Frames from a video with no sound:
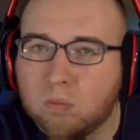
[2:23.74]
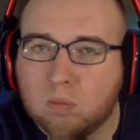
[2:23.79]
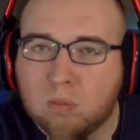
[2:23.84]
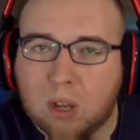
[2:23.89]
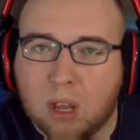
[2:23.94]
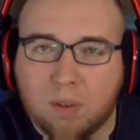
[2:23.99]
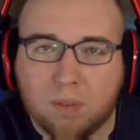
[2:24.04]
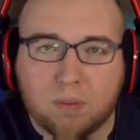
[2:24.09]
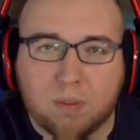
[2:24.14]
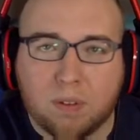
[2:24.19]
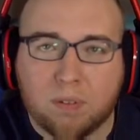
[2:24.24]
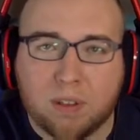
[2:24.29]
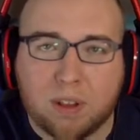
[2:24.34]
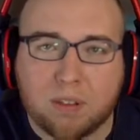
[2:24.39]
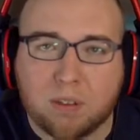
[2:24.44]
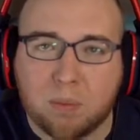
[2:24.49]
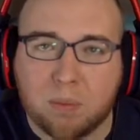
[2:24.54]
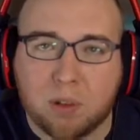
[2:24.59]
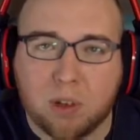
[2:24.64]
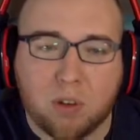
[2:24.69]
if that's
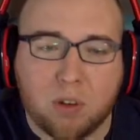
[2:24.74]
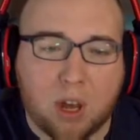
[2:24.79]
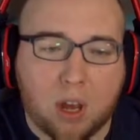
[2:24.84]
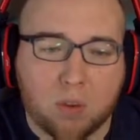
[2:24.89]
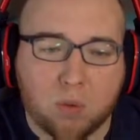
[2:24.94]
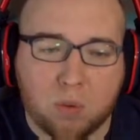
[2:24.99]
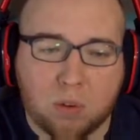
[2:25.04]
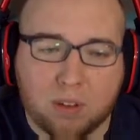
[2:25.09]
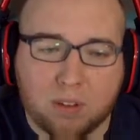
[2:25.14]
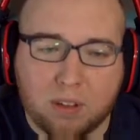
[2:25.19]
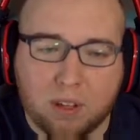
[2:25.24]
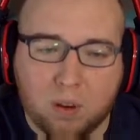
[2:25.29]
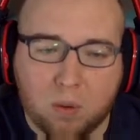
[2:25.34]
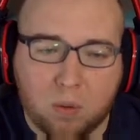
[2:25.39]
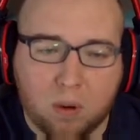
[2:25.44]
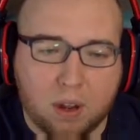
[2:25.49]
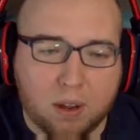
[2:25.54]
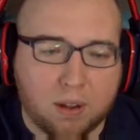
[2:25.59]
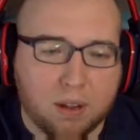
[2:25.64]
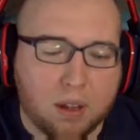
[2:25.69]
something you guys want to see,
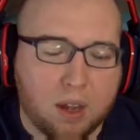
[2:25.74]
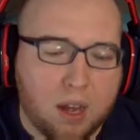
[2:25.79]
okay?